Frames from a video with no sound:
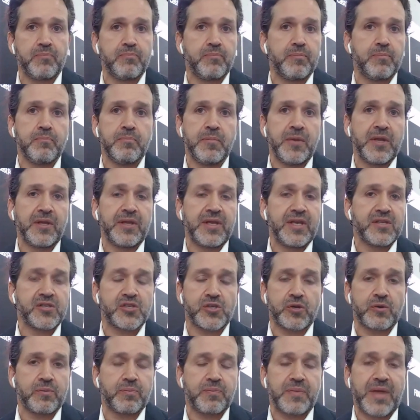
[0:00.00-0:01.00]
millions
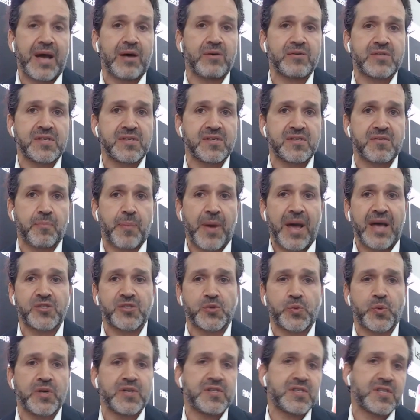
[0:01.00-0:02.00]
or thousands of
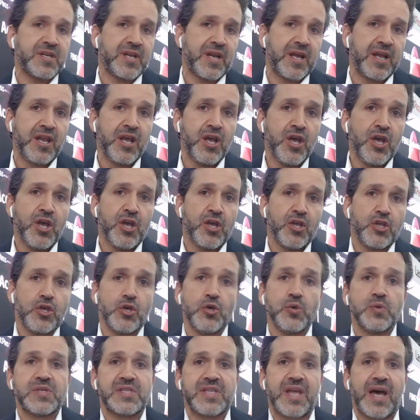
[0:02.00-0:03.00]
passwords and then
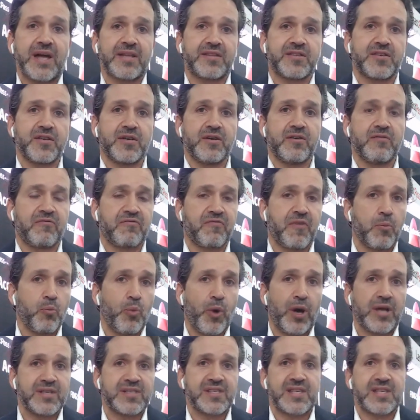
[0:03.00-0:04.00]
use that from
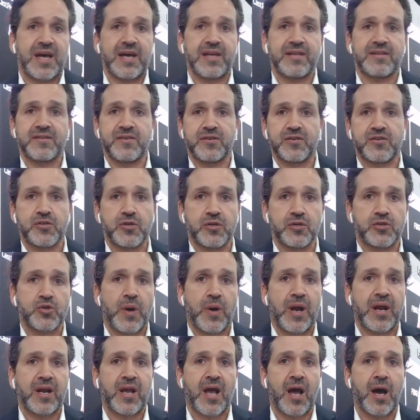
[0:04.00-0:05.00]
one site to
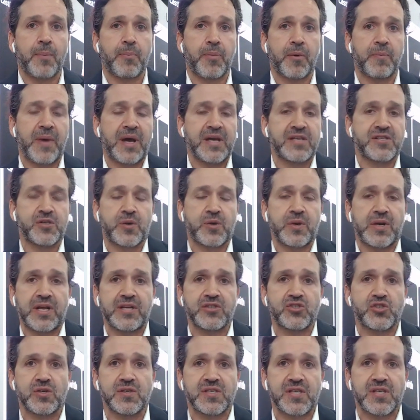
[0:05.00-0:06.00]
try to compromise
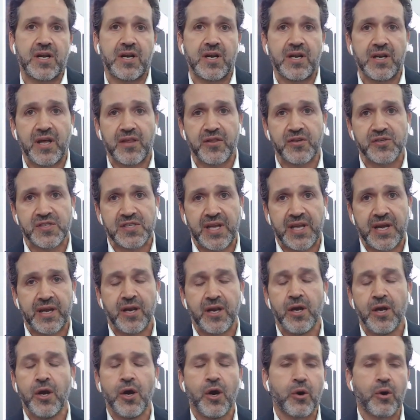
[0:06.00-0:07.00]
credentials on another site
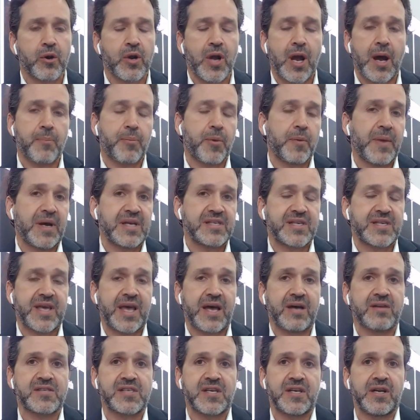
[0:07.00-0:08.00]
or compromise
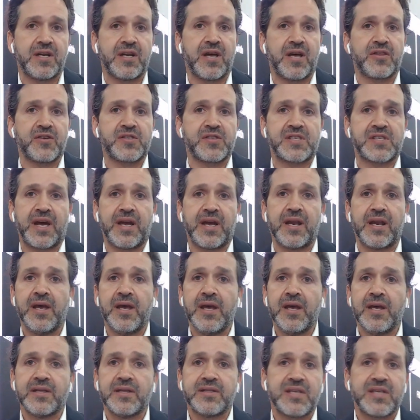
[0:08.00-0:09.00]
accounts on another site.
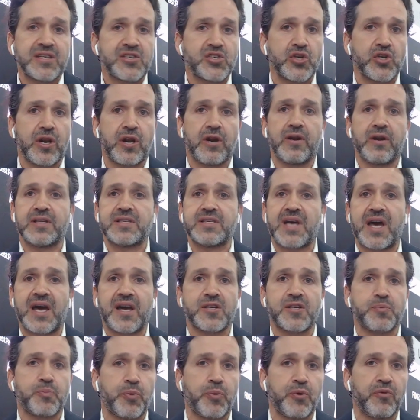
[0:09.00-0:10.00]
Dictionary
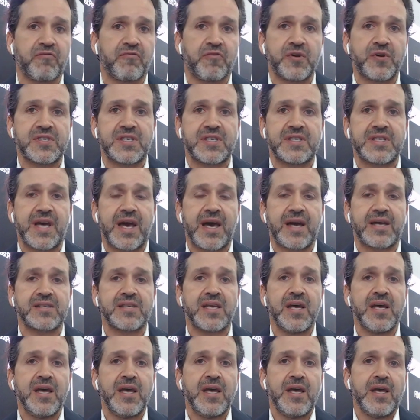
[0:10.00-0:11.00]
attacks, brute force attacks.
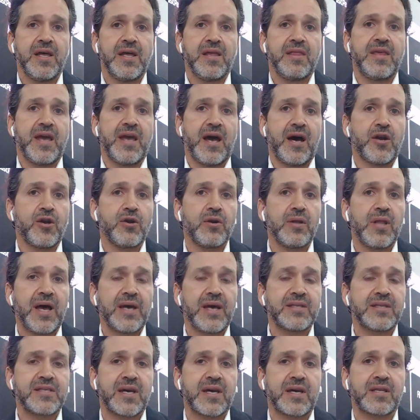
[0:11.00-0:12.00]
The
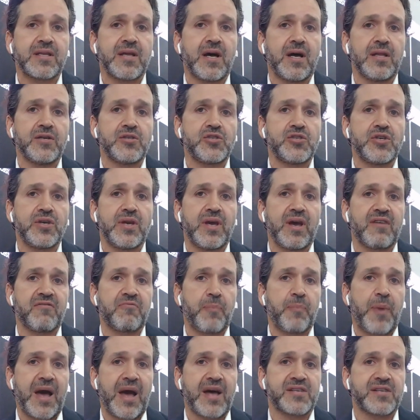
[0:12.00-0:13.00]
underlying technology of
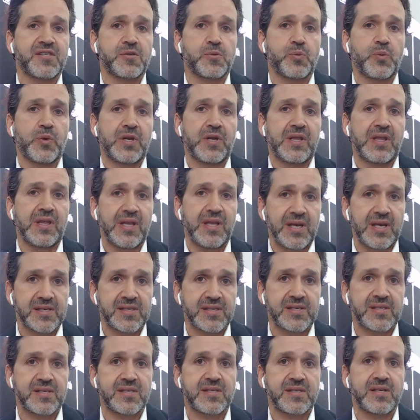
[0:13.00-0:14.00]

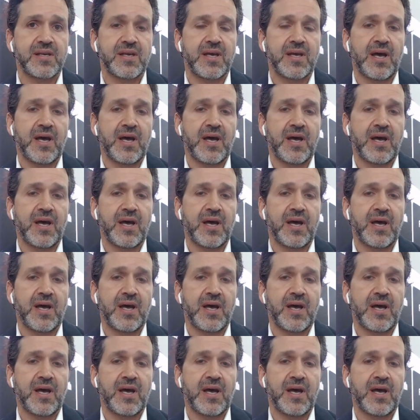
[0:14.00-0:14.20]
passwordless